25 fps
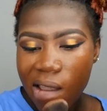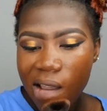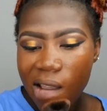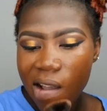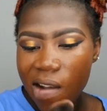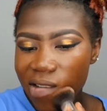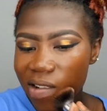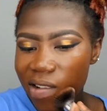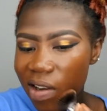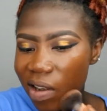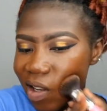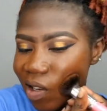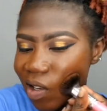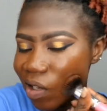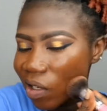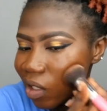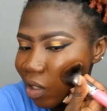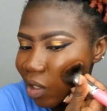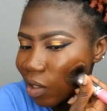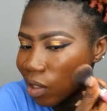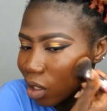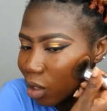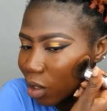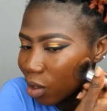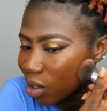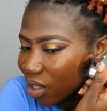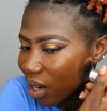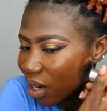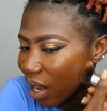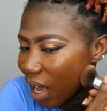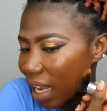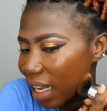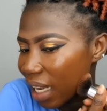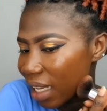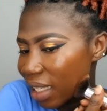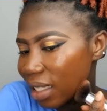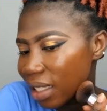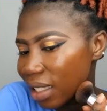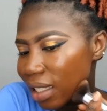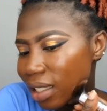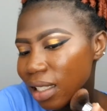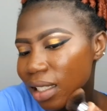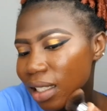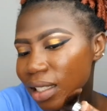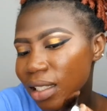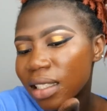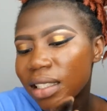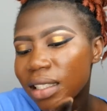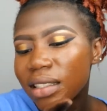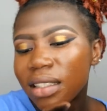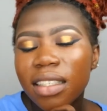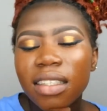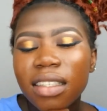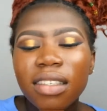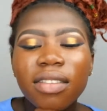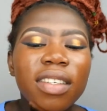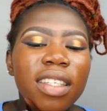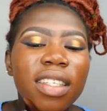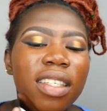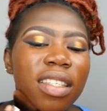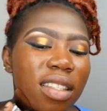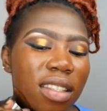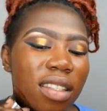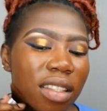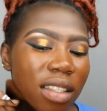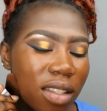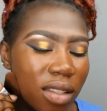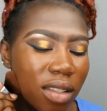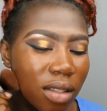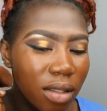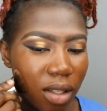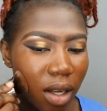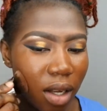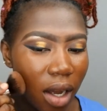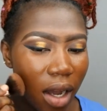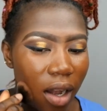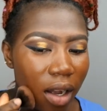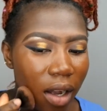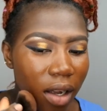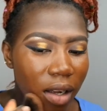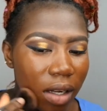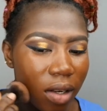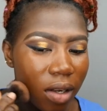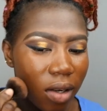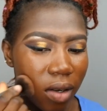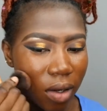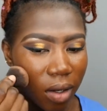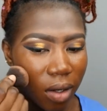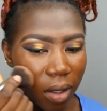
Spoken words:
your foundation is too light, your face is too dark,